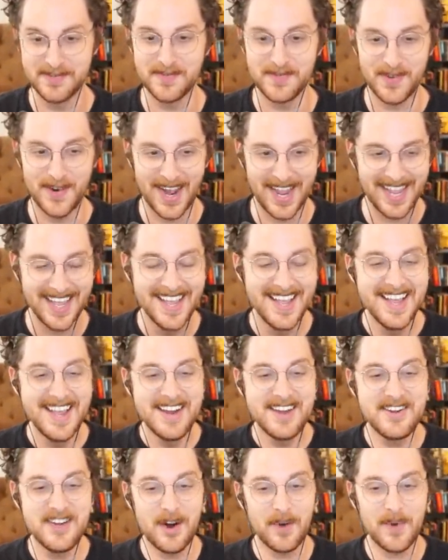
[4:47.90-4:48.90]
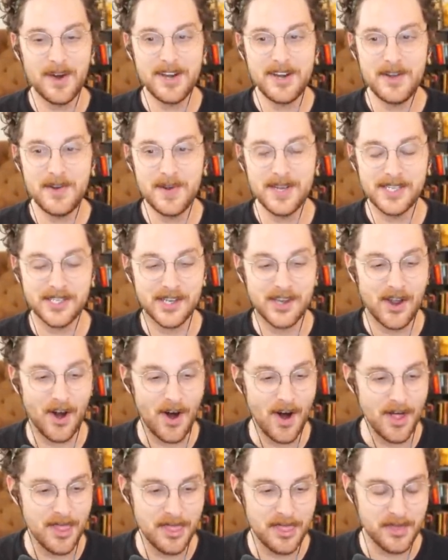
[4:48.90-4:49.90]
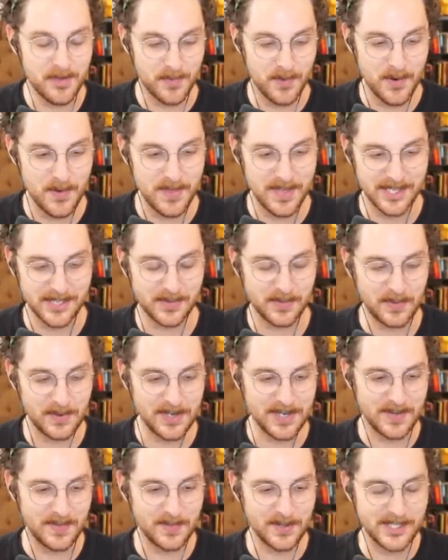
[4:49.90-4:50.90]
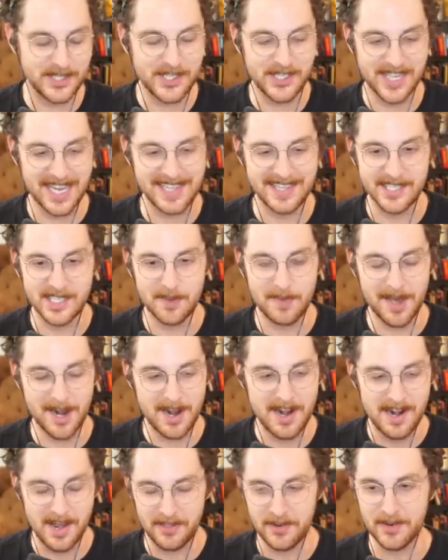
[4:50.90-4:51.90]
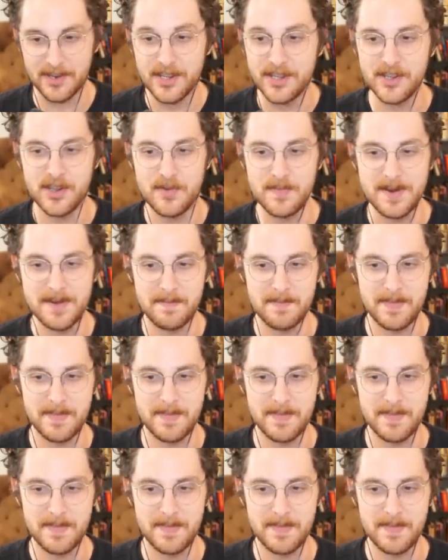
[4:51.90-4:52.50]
right? No one who has gone through this would would say this about another human